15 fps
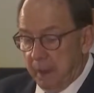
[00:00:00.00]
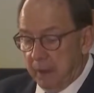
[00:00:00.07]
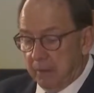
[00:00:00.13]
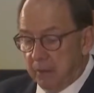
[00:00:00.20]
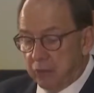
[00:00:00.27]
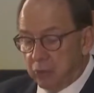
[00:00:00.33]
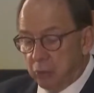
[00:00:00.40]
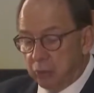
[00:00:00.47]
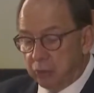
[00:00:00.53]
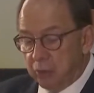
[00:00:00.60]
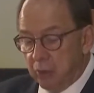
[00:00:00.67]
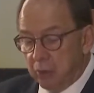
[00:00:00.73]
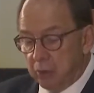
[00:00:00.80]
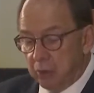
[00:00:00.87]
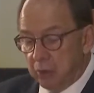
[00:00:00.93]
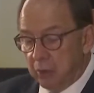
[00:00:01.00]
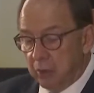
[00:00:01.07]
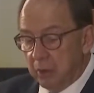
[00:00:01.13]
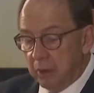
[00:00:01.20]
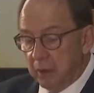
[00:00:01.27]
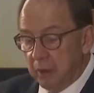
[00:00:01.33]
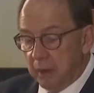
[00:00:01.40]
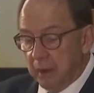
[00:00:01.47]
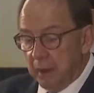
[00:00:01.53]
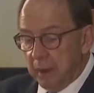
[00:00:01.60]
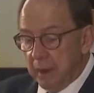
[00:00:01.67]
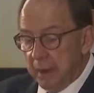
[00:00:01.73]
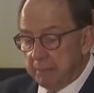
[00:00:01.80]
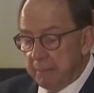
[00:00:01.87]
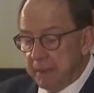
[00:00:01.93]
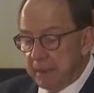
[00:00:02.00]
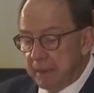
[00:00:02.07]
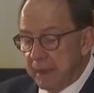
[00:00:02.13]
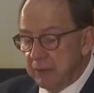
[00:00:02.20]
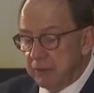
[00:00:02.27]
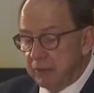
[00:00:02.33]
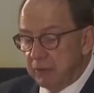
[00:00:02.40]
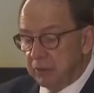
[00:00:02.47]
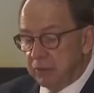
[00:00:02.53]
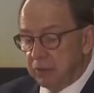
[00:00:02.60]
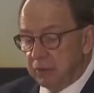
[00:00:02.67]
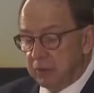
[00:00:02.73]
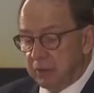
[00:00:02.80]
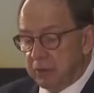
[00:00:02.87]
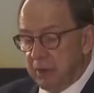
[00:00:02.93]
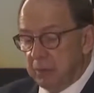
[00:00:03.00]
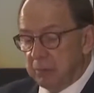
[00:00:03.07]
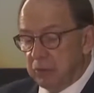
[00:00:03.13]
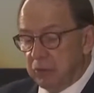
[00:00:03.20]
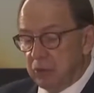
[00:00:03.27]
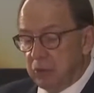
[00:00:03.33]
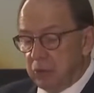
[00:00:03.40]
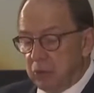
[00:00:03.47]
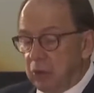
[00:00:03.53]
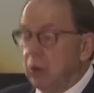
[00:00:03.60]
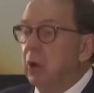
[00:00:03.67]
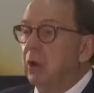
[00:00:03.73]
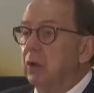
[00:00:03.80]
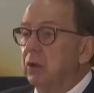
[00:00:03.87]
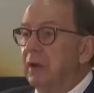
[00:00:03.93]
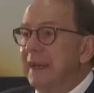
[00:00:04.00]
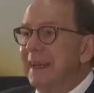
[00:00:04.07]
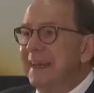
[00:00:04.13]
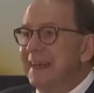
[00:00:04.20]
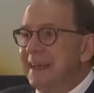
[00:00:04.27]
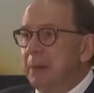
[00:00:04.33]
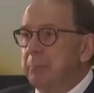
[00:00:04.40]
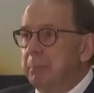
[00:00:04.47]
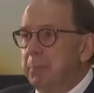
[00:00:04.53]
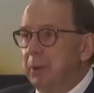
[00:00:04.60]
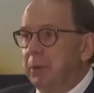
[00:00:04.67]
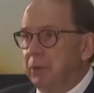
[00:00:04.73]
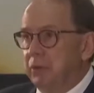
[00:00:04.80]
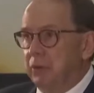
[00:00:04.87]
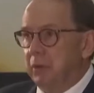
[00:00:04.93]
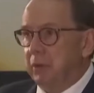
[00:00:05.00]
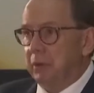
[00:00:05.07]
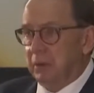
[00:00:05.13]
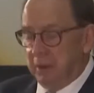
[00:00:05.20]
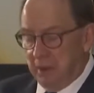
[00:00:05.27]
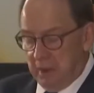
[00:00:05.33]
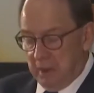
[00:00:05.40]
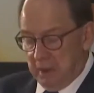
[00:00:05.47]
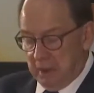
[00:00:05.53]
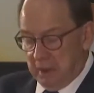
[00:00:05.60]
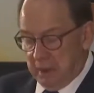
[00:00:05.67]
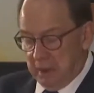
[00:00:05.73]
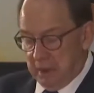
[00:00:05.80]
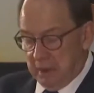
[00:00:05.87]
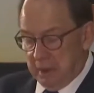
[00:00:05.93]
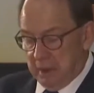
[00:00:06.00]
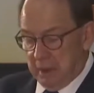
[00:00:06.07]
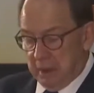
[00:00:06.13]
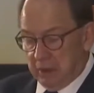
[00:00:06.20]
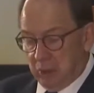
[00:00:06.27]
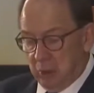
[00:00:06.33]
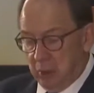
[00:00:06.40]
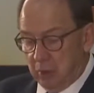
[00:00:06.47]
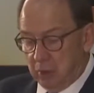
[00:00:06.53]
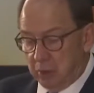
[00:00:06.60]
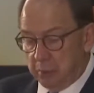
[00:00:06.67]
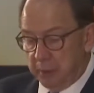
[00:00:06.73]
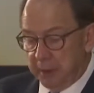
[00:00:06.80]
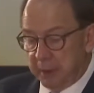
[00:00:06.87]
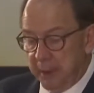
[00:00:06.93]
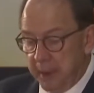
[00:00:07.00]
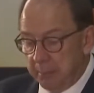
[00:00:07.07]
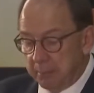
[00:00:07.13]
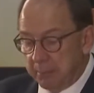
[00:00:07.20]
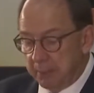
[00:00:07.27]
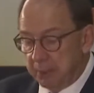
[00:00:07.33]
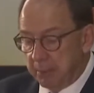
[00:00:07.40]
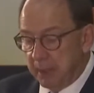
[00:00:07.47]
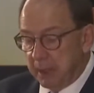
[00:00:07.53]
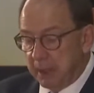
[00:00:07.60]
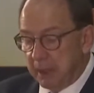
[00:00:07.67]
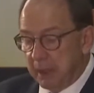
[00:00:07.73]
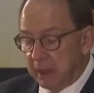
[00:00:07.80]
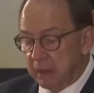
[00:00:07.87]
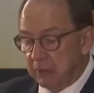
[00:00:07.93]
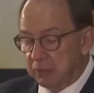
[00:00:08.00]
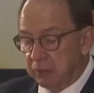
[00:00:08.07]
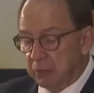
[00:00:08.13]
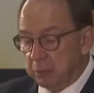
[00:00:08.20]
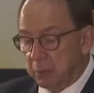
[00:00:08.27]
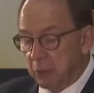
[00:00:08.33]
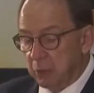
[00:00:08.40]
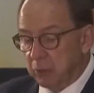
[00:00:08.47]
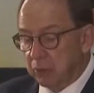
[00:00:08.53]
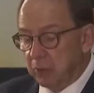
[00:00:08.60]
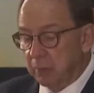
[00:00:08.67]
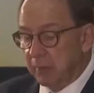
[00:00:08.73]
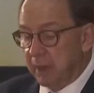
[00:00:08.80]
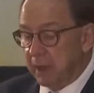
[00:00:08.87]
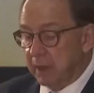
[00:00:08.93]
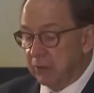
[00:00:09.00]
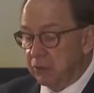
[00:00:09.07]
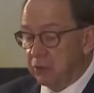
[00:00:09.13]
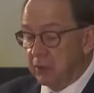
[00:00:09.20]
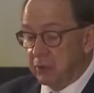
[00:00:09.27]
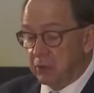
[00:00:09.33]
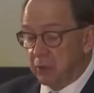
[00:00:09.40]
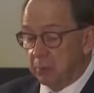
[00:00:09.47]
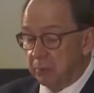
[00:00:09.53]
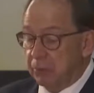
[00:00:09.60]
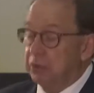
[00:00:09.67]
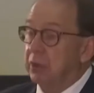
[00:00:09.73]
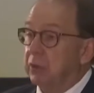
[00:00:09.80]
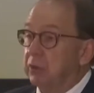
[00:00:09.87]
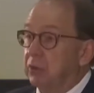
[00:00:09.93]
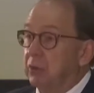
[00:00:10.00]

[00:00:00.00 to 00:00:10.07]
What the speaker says: There's also been evidence of attempts to, quote, clean up PRASA, unquote, being hampered by a lack of support from the ANC top six,